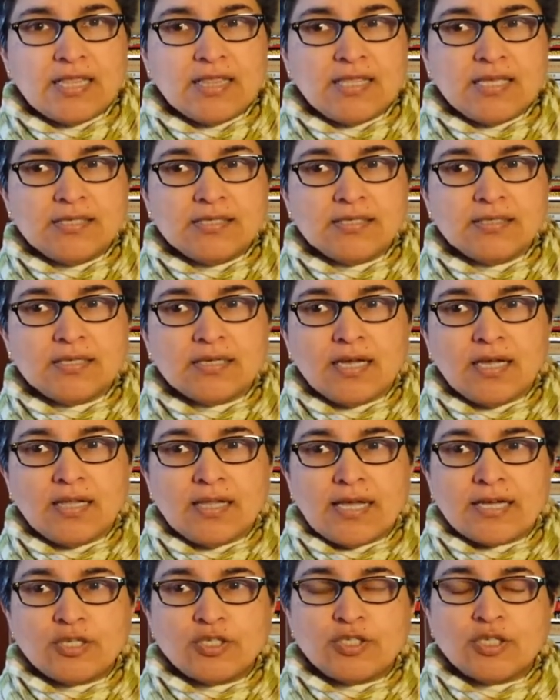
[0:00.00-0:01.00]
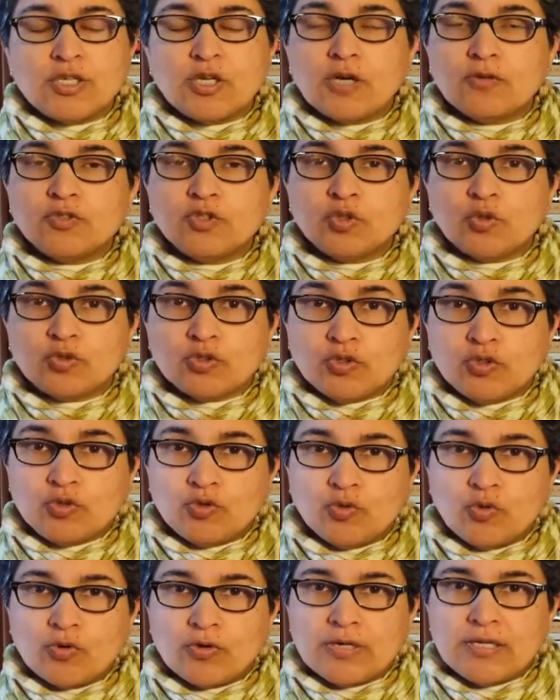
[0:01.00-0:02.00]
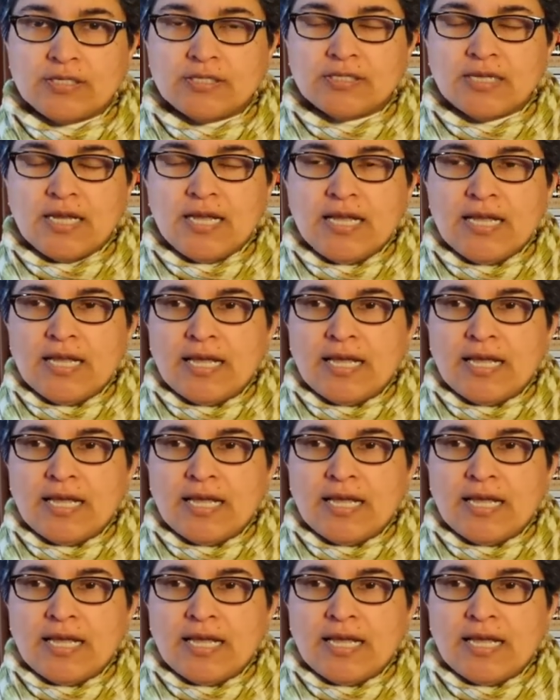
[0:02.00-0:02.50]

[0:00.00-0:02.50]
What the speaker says: This is a collection of short stories.